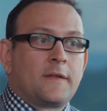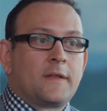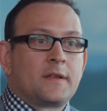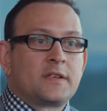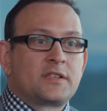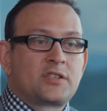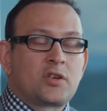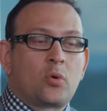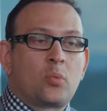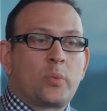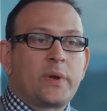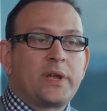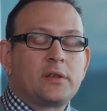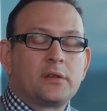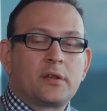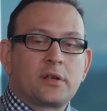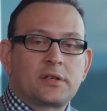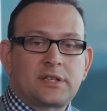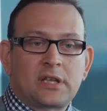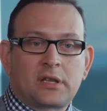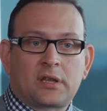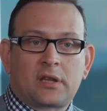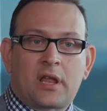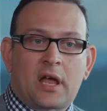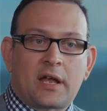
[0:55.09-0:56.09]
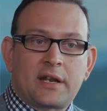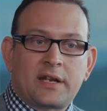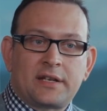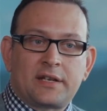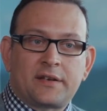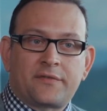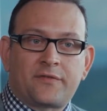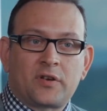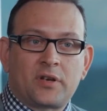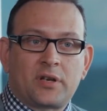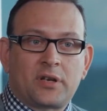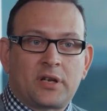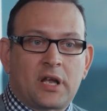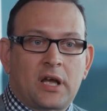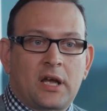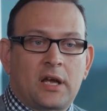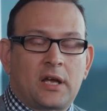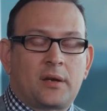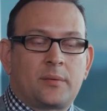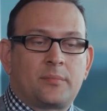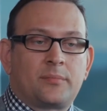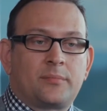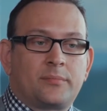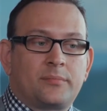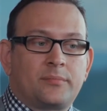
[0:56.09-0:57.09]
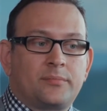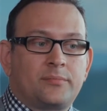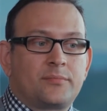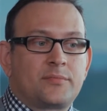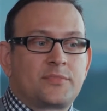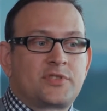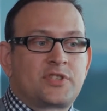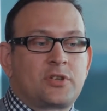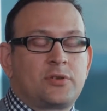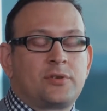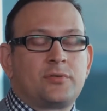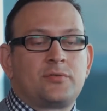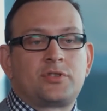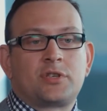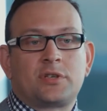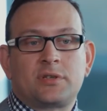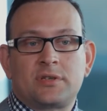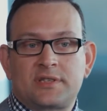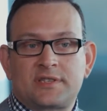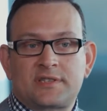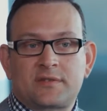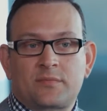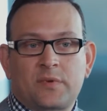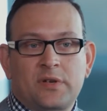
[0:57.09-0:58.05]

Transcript: So we looked at a lot of different solutions.